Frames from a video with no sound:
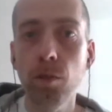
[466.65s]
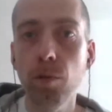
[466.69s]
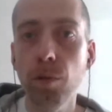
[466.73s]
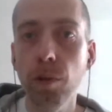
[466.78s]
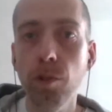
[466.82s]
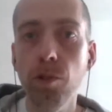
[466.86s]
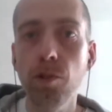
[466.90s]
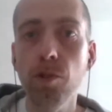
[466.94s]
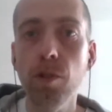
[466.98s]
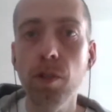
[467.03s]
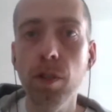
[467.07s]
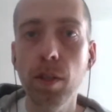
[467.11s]

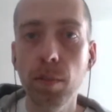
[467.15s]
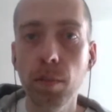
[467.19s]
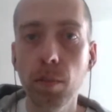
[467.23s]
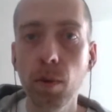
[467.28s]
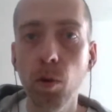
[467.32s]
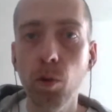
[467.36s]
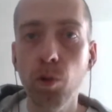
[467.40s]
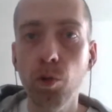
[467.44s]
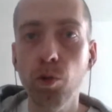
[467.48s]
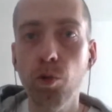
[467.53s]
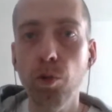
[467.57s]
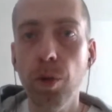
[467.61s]
which is the
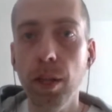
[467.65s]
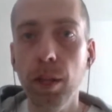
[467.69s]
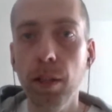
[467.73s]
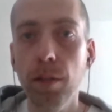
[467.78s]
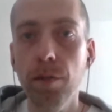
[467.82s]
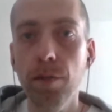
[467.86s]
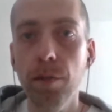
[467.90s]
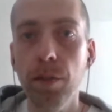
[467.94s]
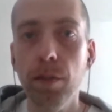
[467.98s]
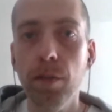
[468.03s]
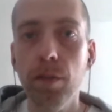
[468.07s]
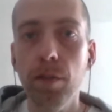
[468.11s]
most
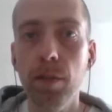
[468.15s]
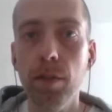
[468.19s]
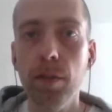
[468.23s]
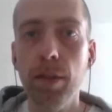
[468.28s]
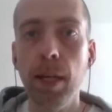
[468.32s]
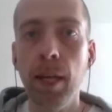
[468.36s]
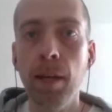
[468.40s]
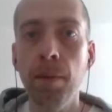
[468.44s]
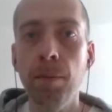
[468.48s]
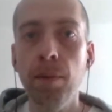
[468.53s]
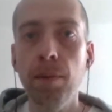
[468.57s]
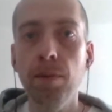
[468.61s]
relevant
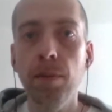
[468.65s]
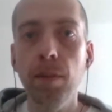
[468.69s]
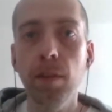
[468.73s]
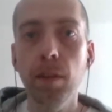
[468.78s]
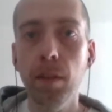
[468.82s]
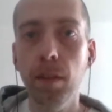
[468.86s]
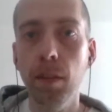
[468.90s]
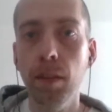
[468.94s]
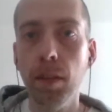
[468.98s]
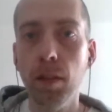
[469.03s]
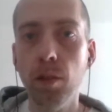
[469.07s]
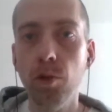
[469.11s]
type of
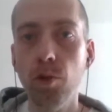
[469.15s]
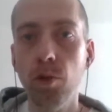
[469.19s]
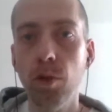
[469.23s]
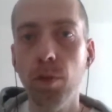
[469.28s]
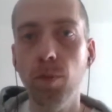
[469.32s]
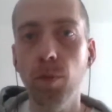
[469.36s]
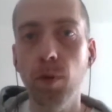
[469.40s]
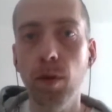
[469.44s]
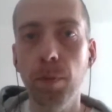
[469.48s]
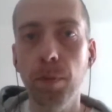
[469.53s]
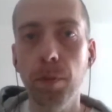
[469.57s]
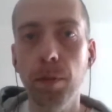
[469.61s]
intellectual
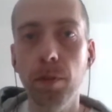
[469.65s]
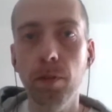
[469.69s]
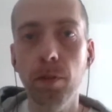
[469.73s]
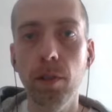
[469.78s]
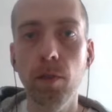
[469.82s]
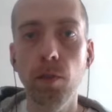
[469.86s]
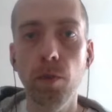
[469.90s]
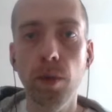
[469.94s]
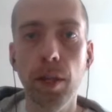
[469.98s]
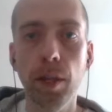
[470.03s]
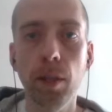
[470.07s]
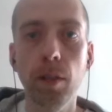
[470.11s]
property
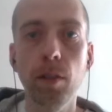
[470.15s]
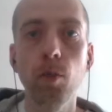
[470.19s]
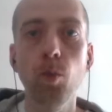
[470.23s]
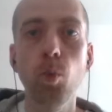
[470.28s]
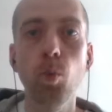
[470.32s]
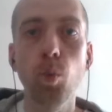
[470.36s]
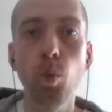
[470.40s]
right